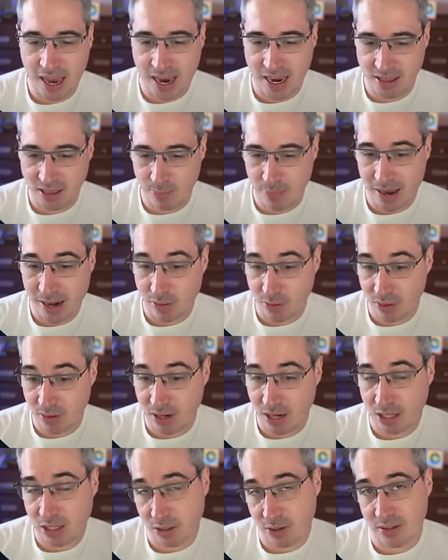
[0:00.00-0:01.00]
And the
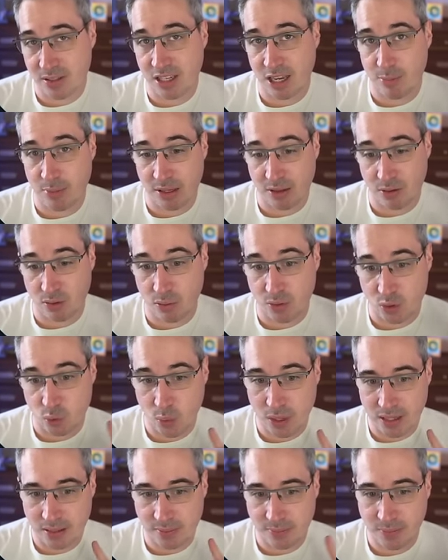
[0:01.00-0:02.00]
background color is coming through as
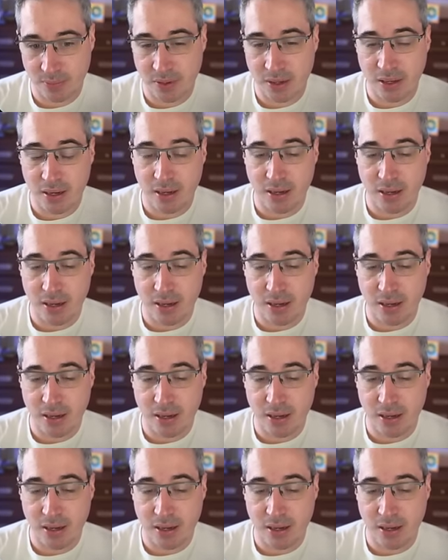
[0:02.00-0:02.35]
well.